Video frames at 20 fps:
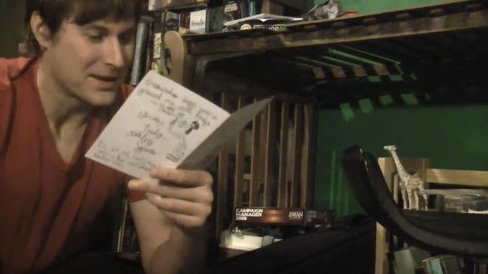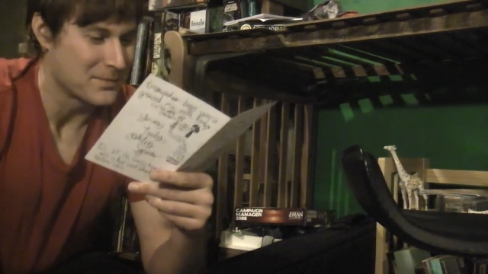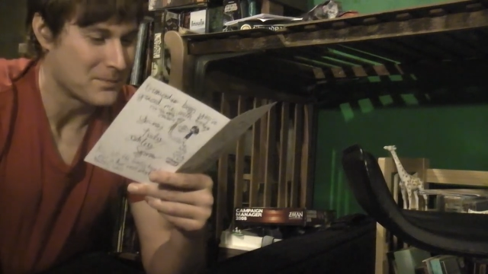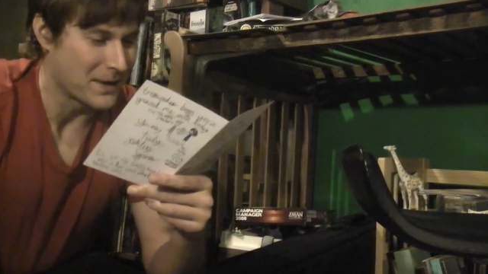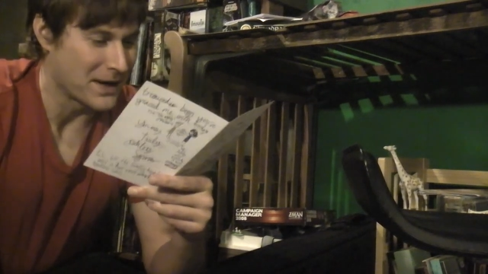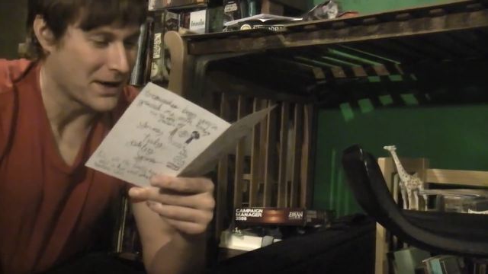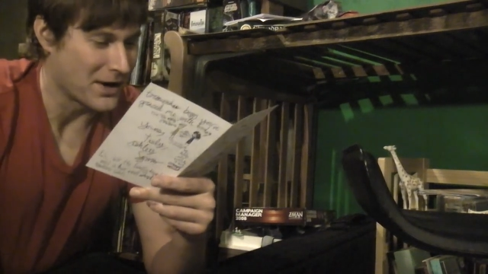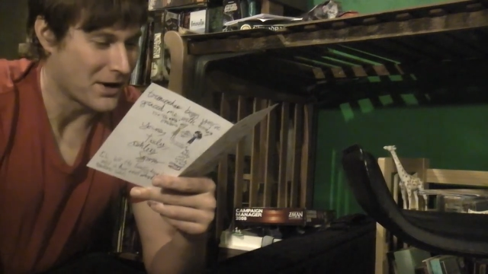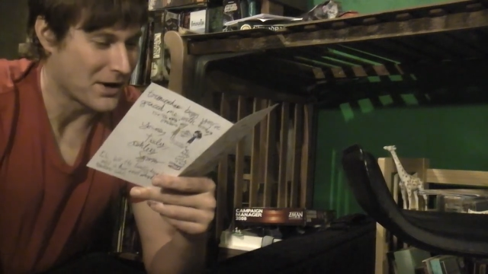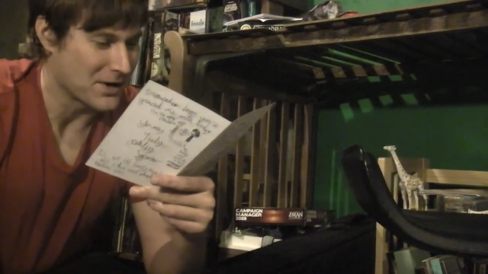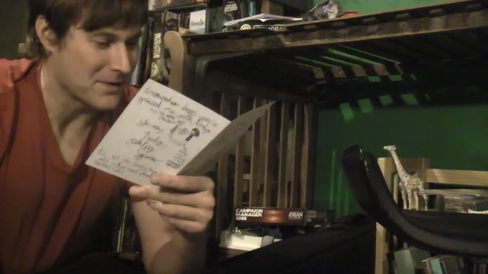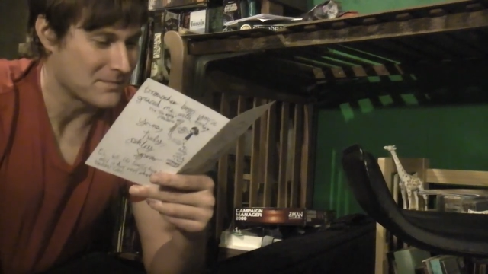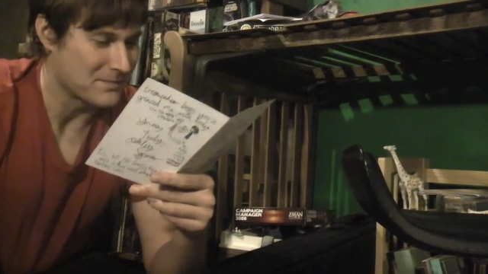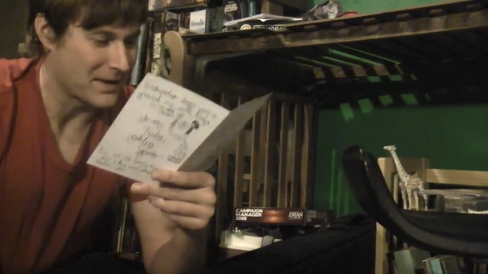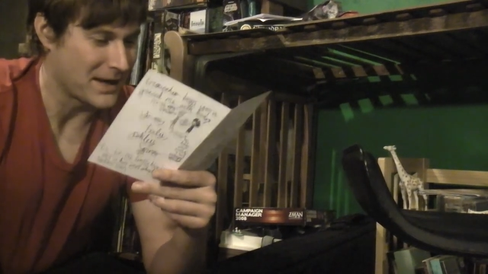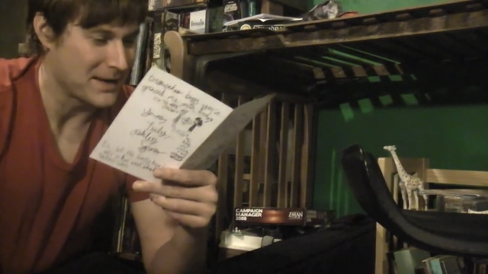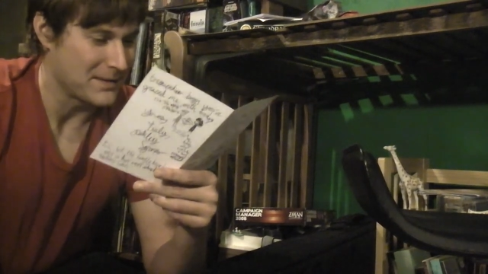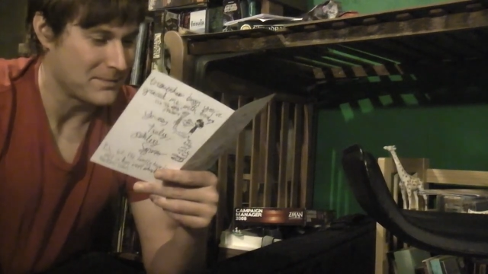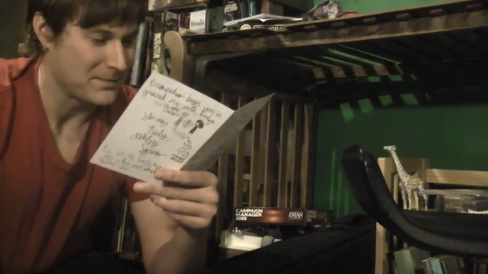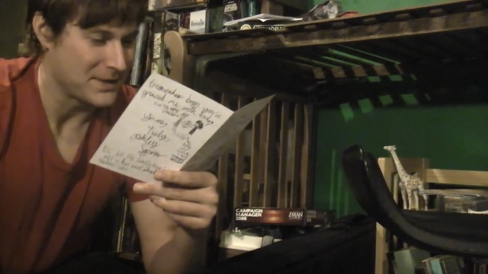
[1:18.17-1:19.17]
My arm
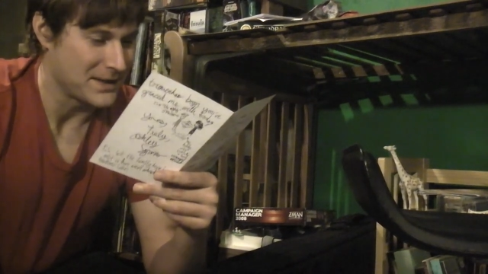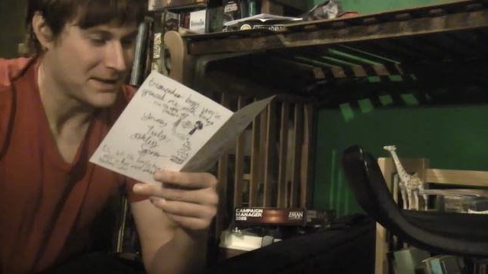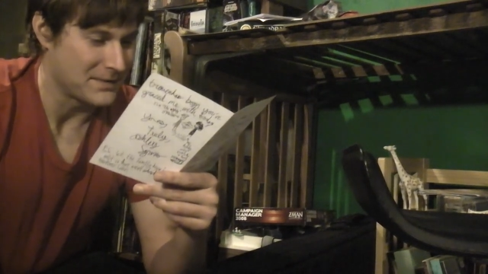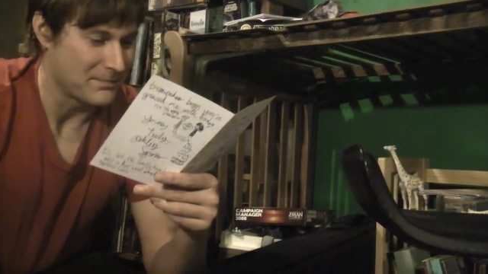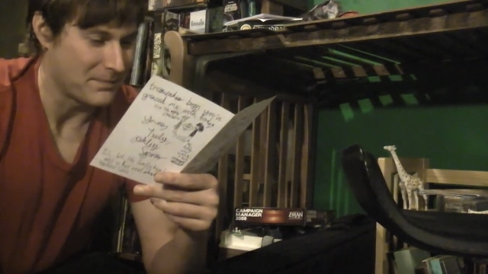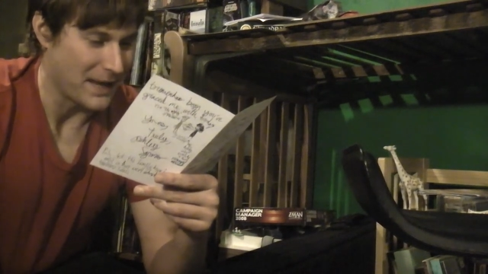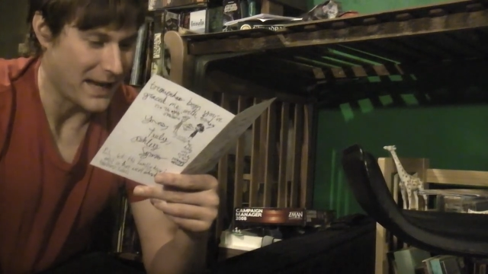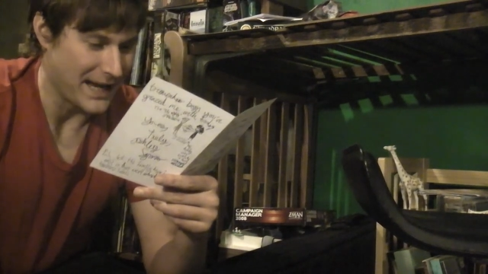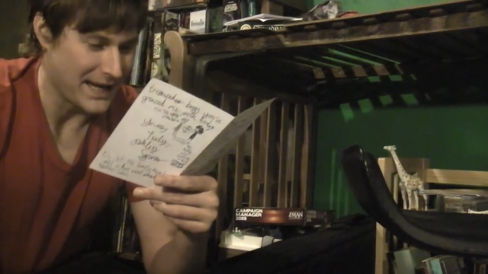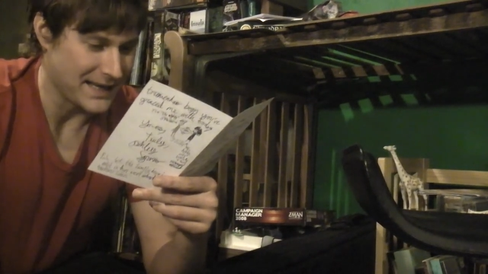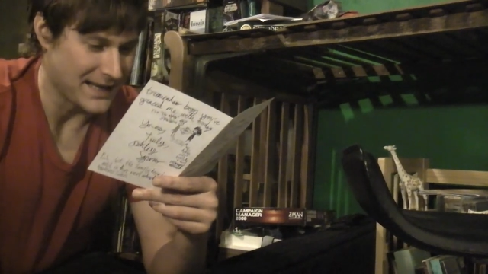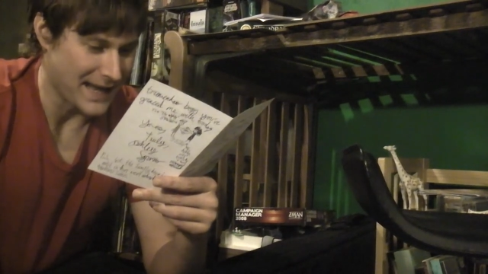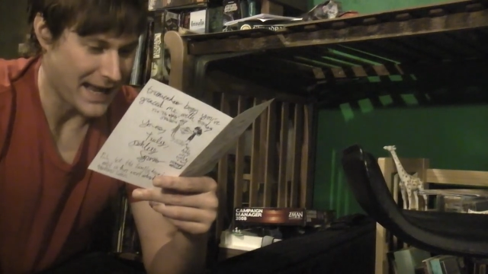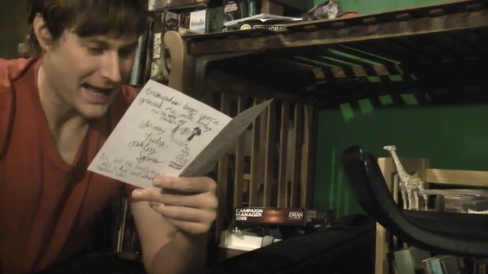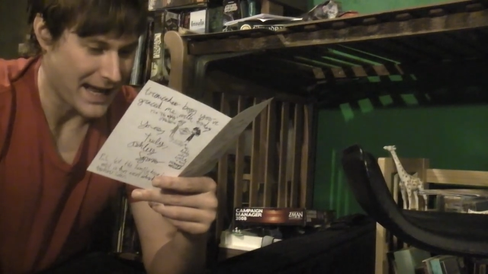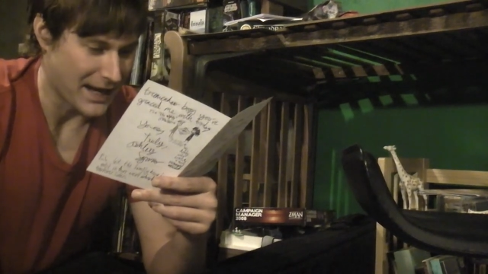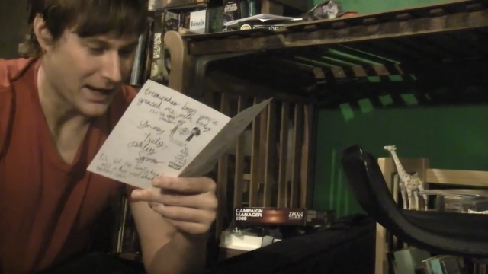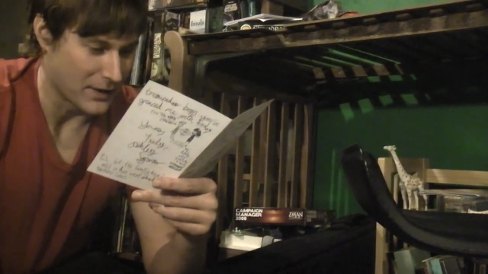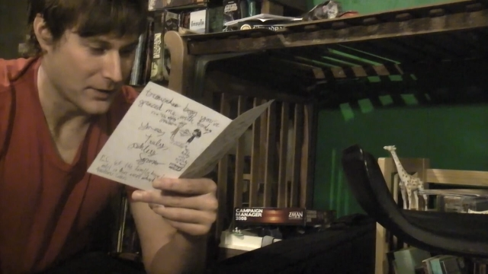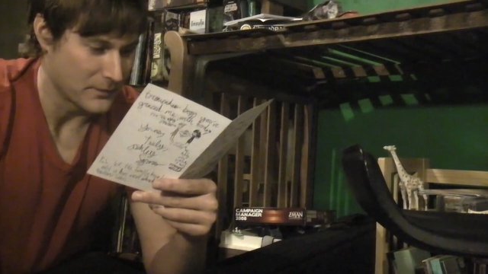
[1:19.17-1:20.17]
might be in pain
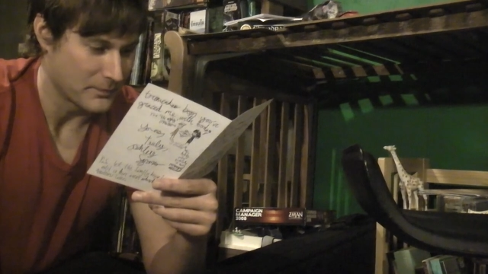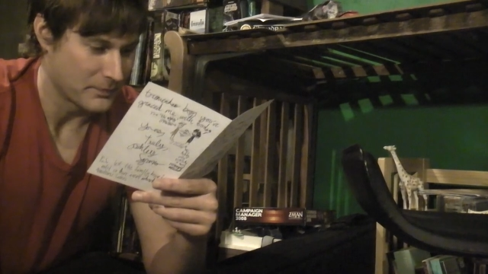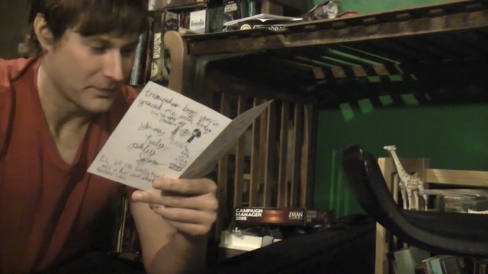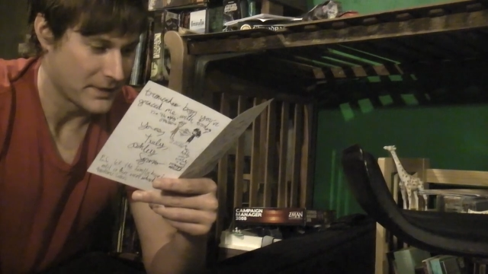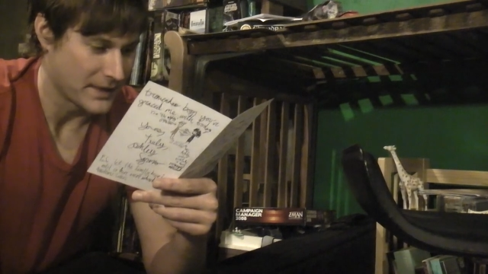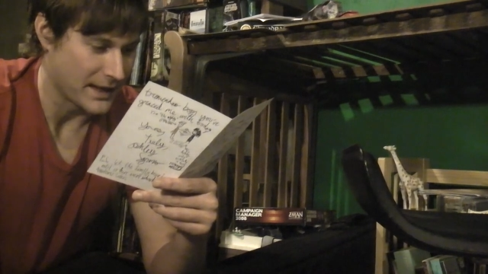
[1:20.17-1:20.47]
now,